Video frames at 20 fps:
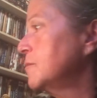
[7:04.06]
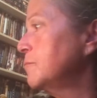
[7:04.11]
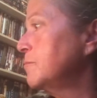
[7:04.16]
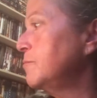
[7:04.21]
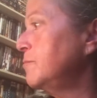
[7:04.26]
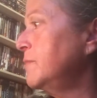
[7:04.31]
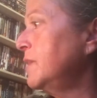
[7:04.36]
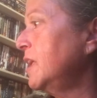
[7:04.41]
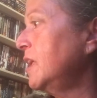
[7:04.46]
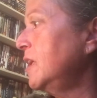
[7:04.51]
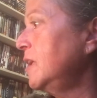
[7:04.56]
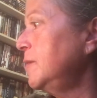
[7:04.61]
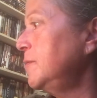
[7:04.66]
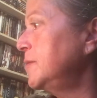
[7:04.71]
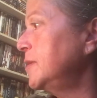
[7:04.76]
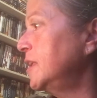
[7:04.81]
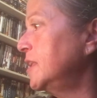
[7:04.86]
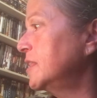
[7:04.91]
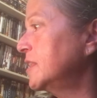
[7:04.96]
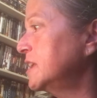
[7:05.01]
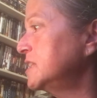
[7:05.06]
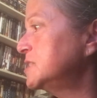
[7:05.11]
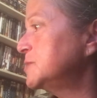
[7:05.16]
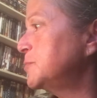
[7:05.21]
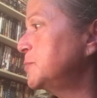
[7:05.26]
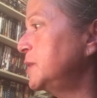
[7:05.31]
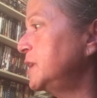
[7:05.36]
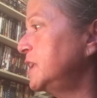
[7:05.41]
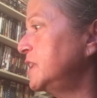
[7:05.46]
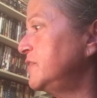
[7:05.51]
Maybe let's
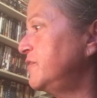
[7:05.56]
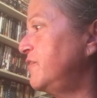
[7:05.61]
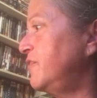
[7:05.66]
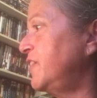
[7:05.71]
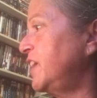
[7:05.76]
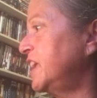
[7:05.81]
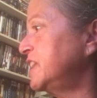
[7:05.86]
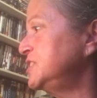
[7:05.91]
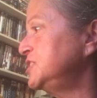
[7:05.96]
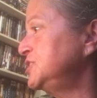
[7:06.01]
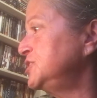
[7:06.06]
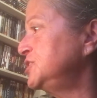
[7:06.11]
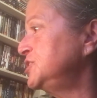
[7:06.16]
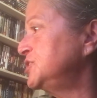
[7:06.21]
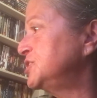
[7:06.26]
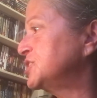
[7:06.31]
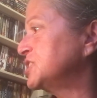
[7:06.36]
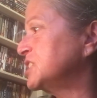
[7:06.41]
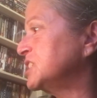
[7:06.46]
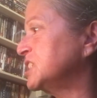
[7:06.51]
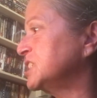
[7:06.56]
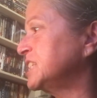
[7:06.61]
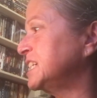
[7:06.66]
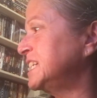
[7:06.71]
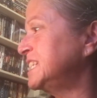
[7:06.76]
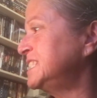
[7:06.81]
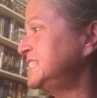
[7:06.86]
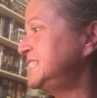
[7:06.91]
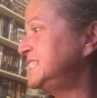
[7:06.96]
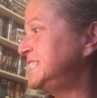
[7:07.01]
be
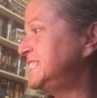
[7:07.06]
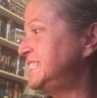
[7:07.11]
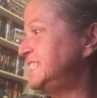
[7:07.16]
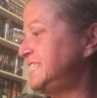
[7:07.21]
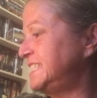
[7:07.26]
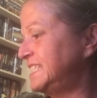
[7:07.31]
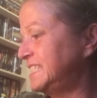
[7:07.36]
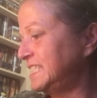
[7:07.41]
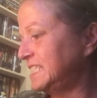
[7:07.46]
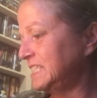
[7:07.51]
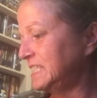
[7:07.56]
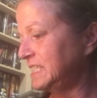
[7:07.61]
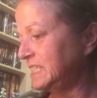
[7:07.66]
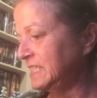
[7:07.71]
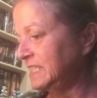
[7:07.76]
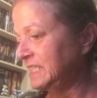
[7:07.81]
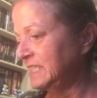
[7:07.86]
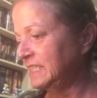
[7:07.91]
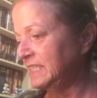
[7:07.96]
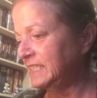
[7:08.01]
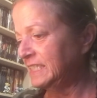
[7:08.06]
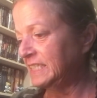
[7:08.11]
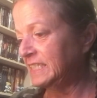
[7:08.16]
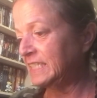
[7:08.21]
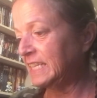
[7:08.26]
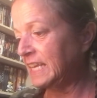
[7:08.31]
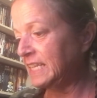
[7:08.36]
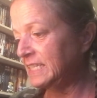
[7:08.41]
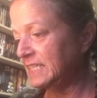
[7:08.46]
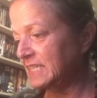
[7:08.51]
adventurous.
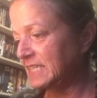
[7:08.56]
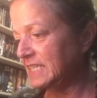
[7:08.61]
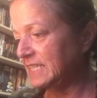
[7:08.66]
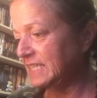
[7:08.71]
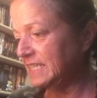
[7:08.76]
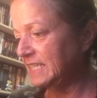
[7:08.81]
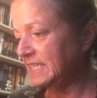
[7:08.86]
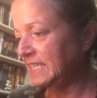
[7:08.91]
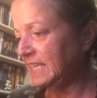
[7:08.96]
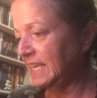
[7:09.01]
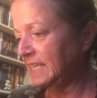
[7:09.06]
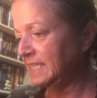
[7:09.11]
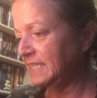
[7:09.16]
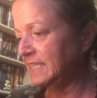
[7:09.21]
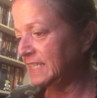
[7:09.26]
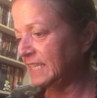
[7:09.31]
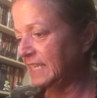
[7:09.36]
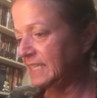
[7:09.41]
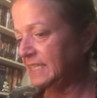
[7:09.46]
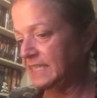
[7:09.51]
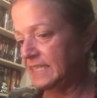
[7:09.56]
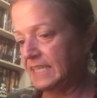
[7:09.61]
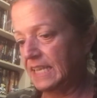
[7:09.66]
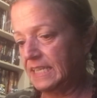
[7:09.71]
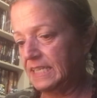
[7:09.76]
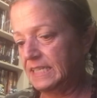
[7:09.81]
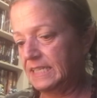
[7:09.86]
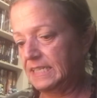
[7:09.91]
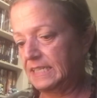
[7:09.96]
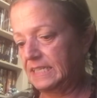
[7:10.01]
Yes, yes, yes,
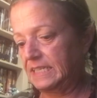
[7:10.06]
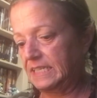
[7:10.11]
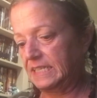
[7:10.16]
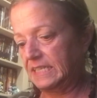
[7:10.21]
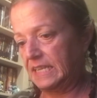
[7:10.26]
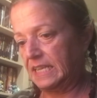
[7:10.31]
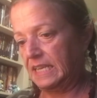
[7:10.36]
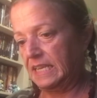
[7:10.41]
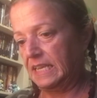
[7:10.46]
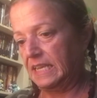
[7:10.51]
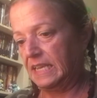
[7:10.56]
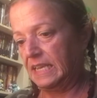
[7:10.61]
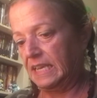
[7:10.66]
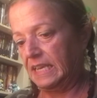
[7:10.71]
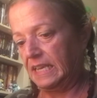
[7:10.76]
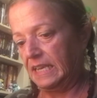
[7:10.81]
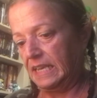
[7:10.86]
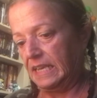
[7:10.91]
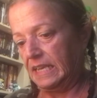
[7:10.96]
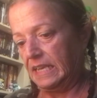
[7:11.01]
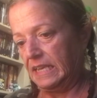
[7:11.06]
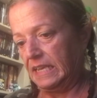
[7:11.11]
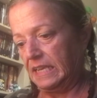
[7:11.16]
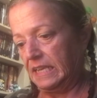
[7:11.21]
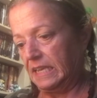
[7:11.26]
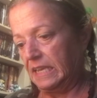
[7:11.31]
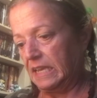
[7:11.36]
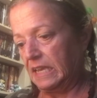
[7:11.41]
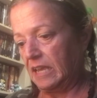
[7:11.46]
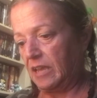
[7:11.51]
yes.
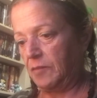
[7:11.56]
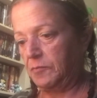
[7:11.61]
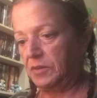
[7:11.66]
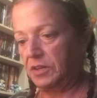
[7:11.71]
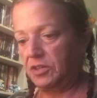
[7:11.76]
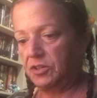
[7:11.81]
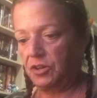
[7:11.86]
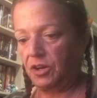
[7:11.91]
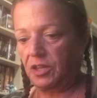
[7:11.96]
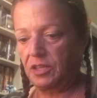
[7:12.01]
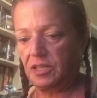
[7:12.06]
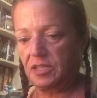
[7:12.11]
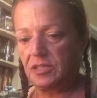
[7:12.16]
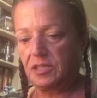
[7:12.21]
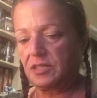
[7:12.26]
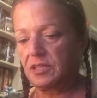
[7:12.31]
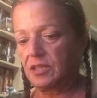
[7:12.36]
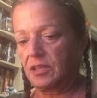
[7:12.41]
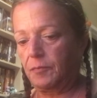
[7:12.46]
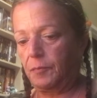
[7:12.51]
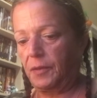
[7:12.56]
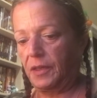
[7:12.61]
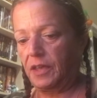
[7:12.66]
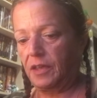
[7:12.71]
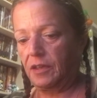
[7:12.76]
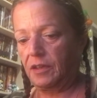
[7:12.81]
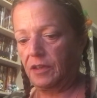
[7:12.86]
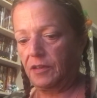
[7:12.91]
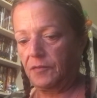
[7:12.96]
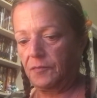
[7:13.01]
I'm going to try this, the
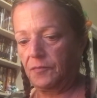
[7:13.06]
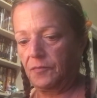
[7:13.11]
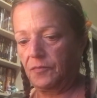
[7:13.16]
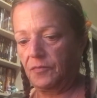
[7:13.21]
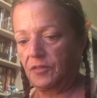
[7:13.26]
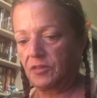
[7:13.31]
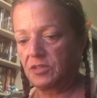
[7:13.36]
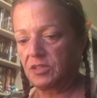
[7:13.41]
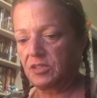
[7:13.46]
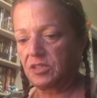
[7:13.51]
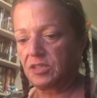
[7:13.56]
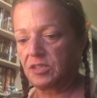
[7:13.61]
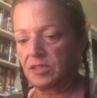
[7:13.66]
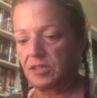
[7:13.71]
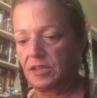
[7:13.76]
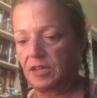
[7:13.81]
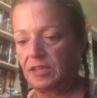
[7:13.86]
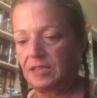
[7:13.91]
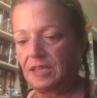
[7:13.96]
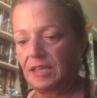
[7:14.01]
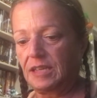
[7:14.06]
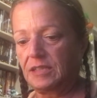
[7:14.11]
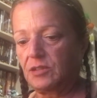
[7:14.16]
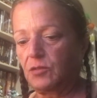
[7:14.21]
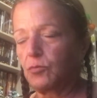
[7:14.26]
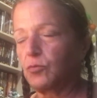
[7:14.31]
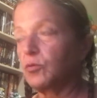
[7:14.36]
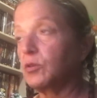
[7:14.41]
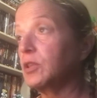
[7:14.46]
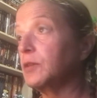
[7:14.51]
pink. It's a
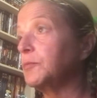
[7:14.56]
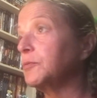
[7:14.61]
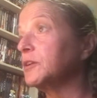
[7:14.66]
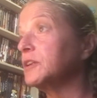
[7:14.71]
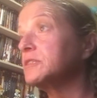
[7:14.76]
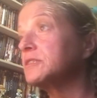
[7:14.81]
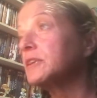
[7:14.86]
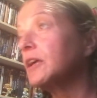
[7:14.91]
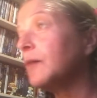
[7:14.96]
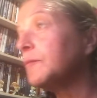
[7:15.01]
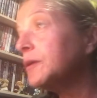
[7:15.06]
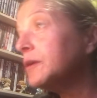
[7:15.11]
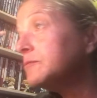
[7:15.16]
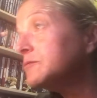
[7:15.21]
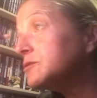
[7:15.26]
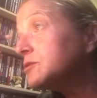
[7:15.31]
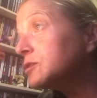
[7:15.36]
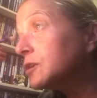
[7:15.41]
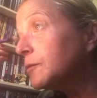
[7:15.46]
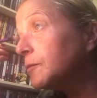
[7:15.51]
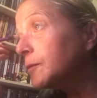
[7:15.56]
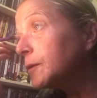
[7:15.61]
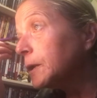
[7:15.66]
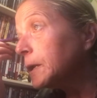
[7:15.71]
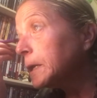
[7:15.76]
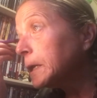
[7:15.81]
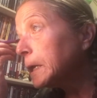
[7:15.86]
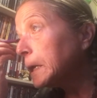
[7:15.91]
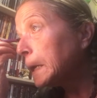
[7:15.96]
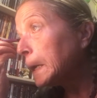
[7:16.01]
really pretty salmon. I'm just going to put
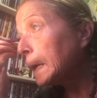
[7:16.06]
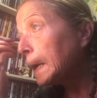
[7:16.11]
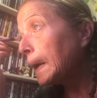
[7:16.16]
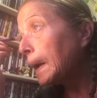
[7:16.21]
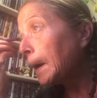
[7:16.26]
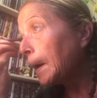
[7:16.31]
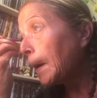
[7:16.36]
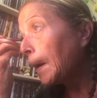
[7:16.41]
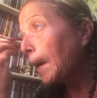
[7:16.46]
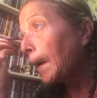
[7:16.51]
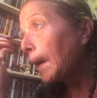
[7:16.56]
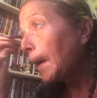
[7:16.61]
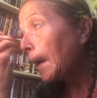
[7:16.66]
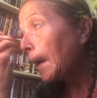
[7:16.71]
it here.